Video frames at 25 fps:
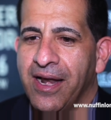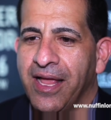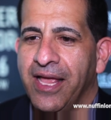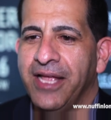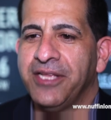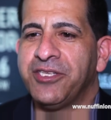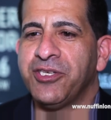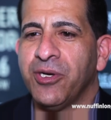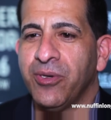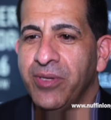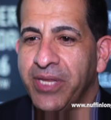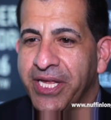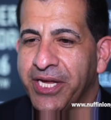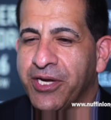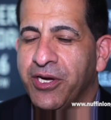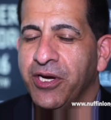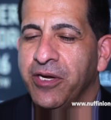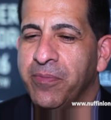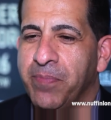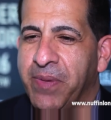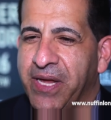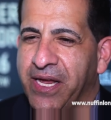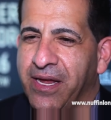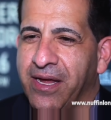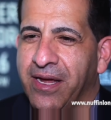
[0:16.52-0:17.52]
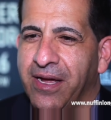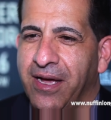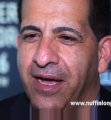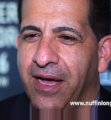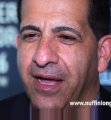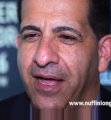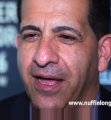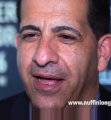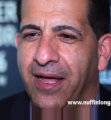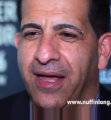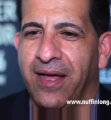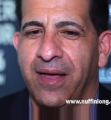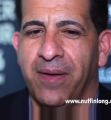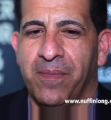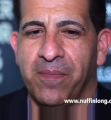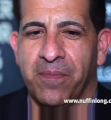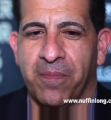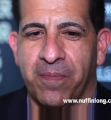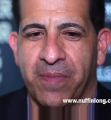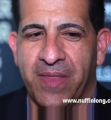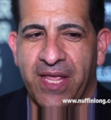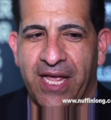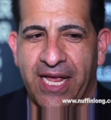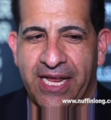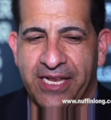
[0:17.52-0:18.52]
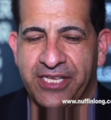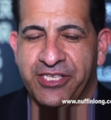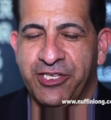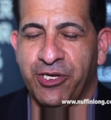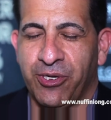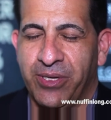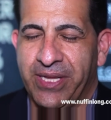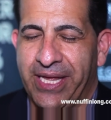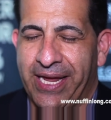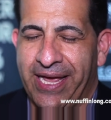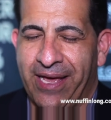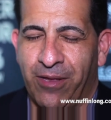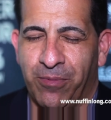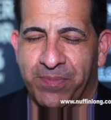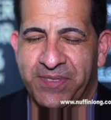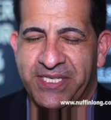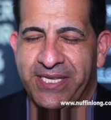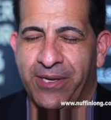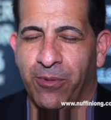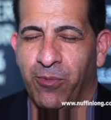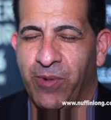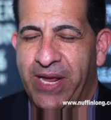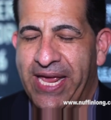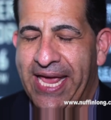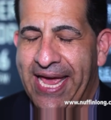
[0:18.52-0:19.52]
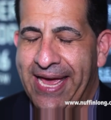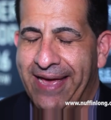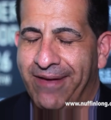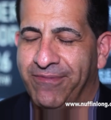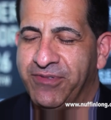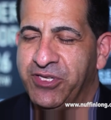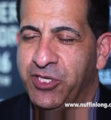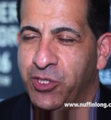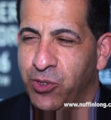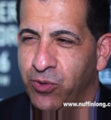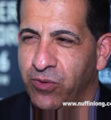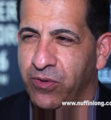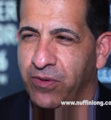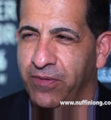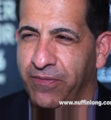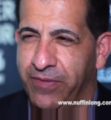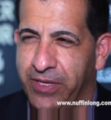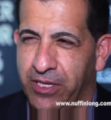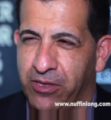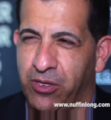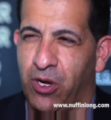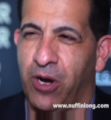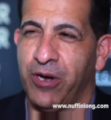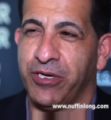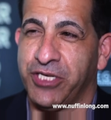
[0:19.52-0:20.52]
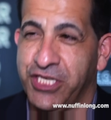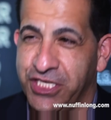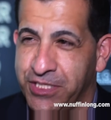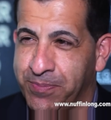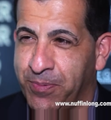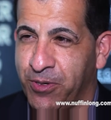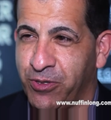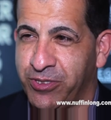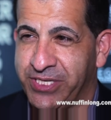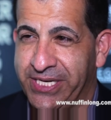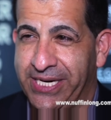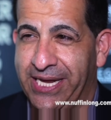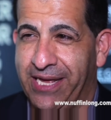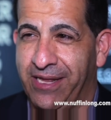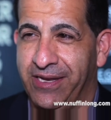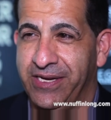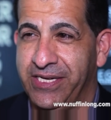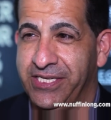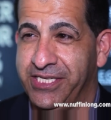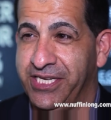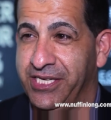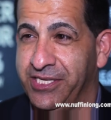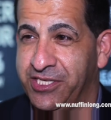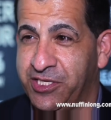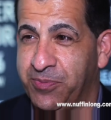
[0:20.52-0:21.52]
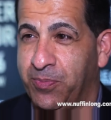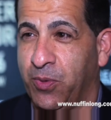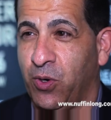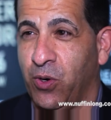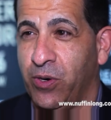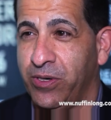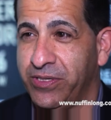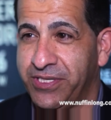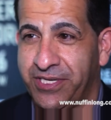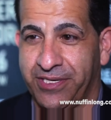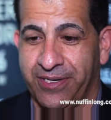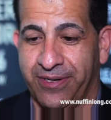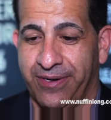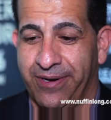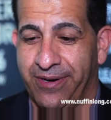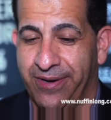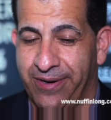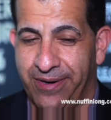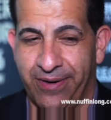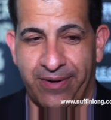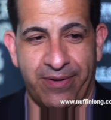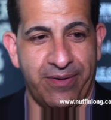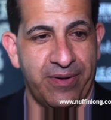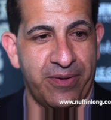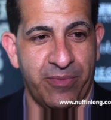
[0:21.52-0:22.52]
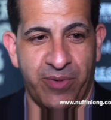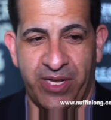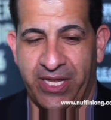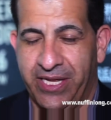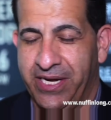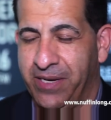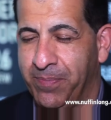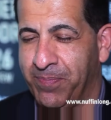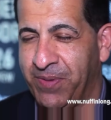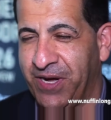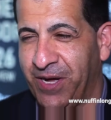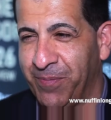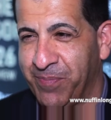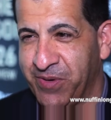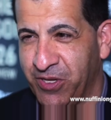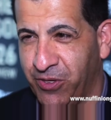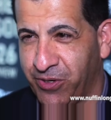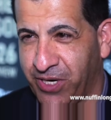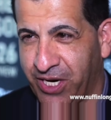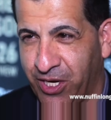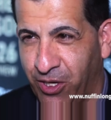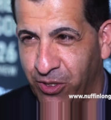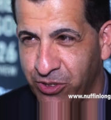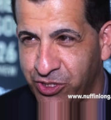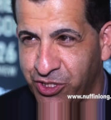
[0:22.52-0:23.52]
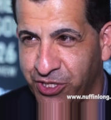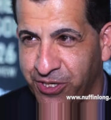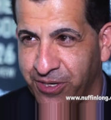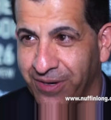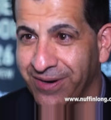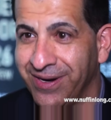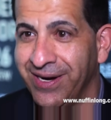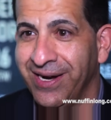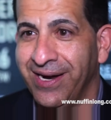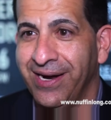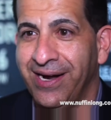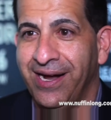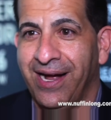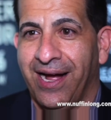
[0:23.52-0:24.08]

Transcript: It certainly could be. It certainly helps that we have two of the largest personalities in sports are really in popular culture.